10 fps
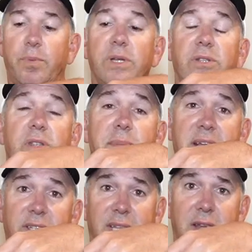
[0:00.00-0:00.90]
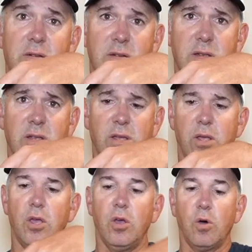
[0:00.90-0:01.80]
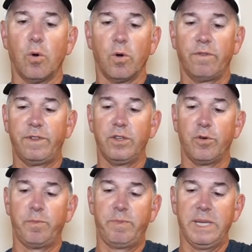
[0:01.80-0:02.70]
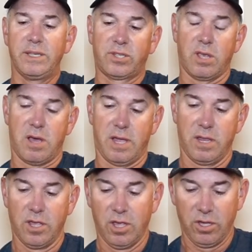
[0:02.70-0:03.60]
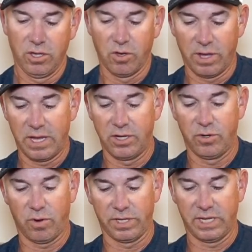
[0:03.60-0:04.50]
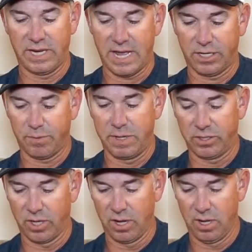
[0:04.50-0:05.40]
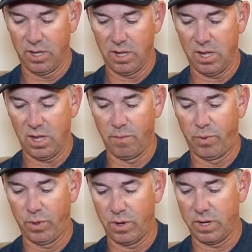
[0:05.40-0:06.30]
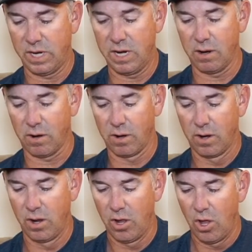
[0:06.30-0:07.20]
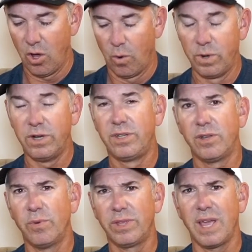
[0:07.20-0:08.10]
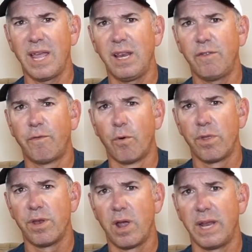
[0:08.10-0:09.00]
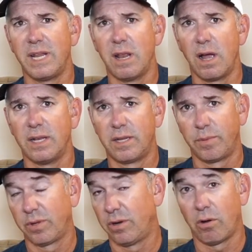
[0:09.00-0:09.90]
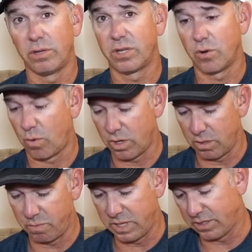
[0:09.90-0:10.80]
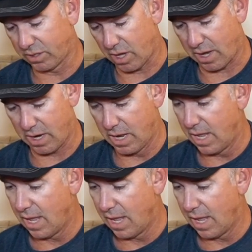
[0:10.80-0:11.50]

put it to the mast here, or if you go B slot, you go ahead and do all the attachments and put it on here. When you're dealing with the 84, the 99, typically you're always gonna want the B slot.